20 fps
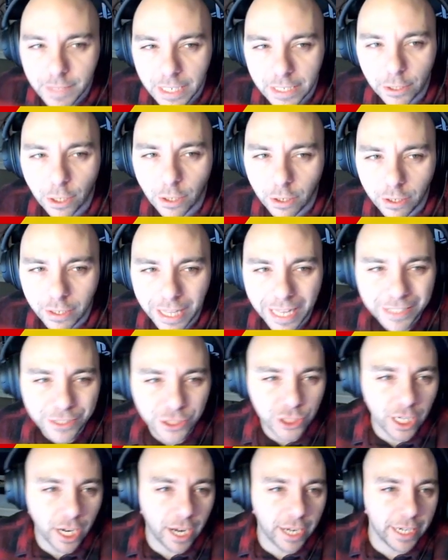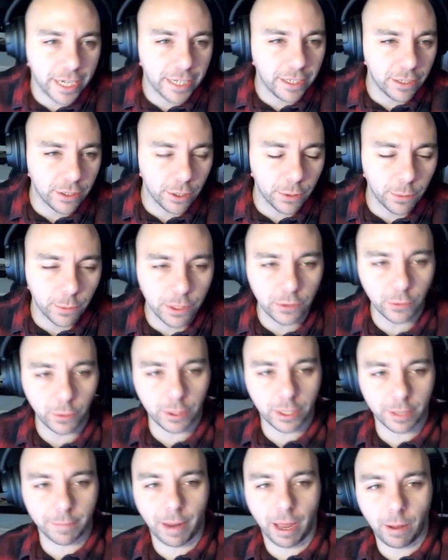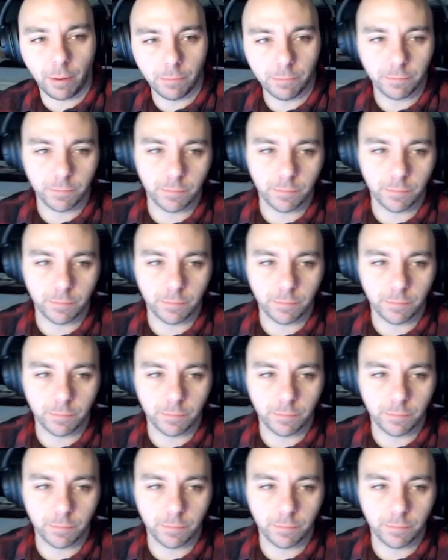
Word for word: it doesn't look that shiny. I don't know what you're talking about.